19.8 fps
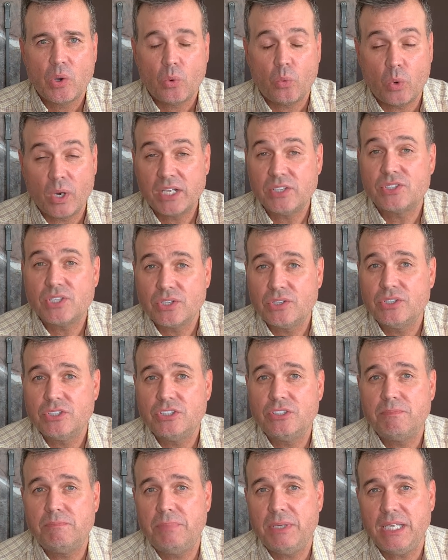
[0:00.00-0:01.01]
What is it
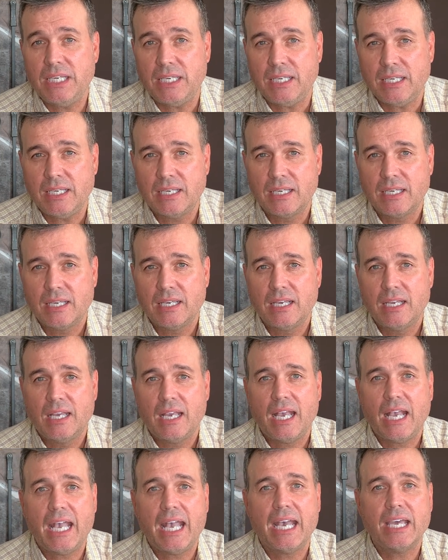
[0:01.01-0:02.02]
good to be?
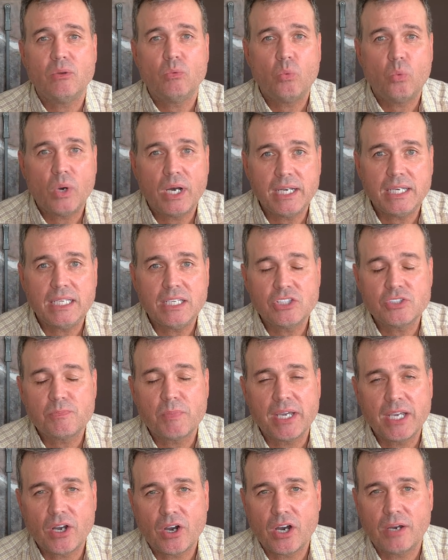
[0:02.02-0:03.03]
And what is
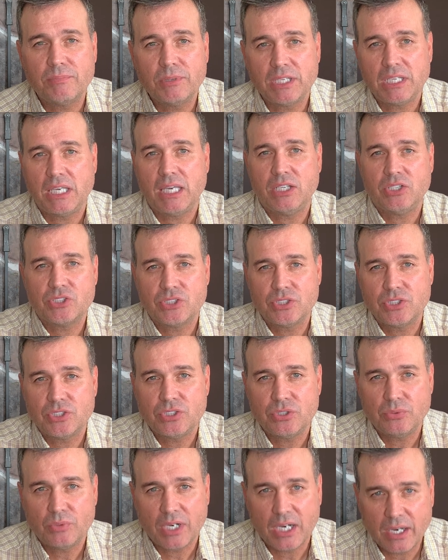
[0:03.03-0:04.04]
my obligation
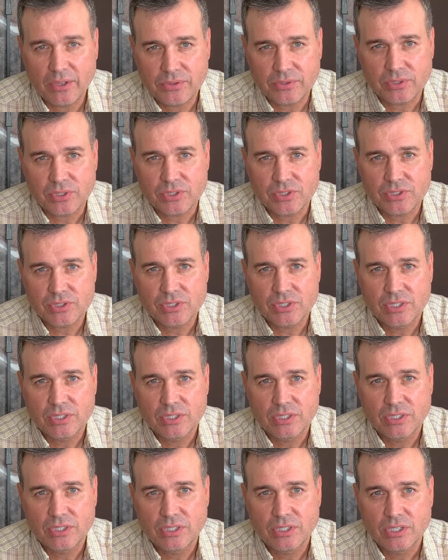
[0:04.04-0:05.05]
to others?
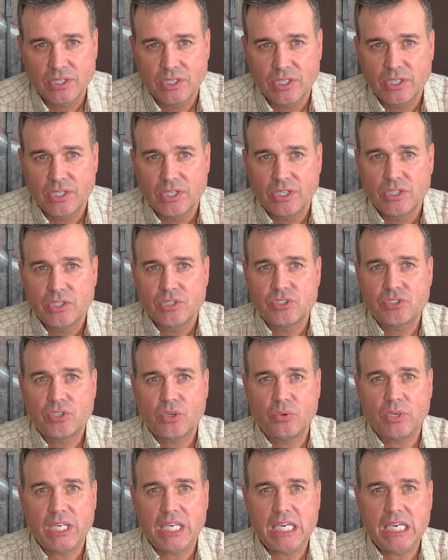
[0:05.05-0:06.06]

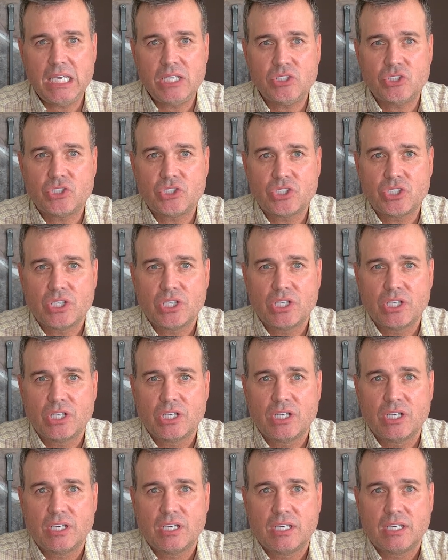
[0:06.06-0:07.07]
So each
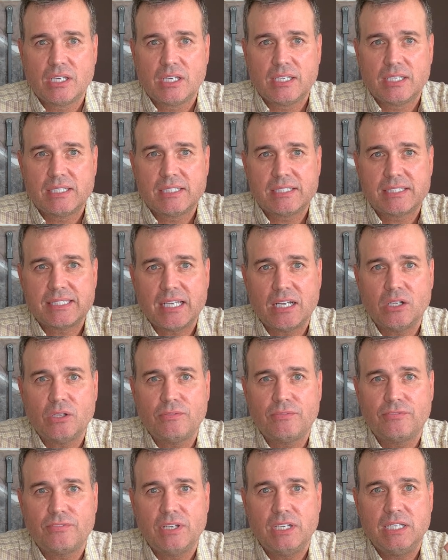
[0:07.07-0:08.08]

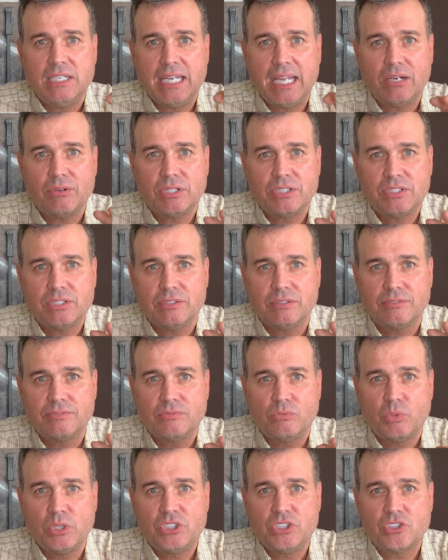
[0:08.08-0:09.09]
self-narrative,
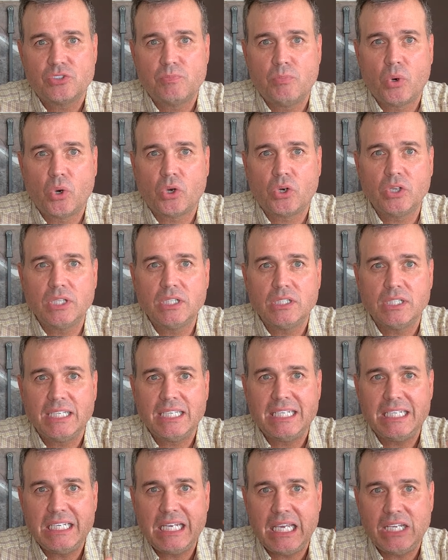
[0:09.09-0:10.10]
which is moral
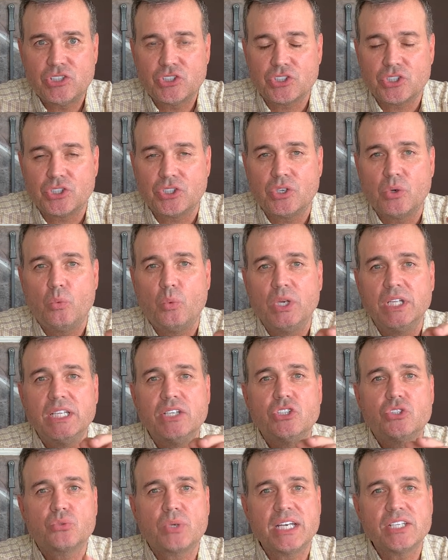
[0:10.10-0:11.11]
in nature, will
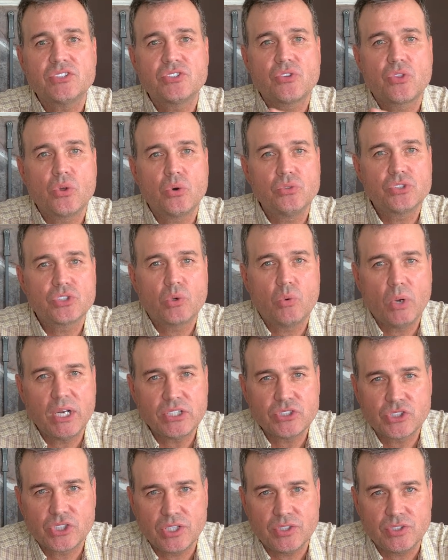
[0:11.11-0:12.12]
address those
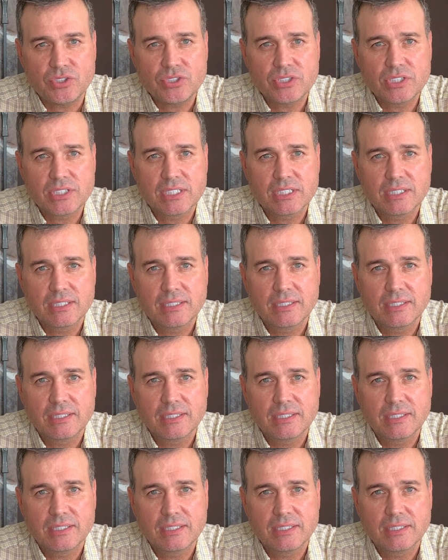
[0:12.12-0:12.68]
questions,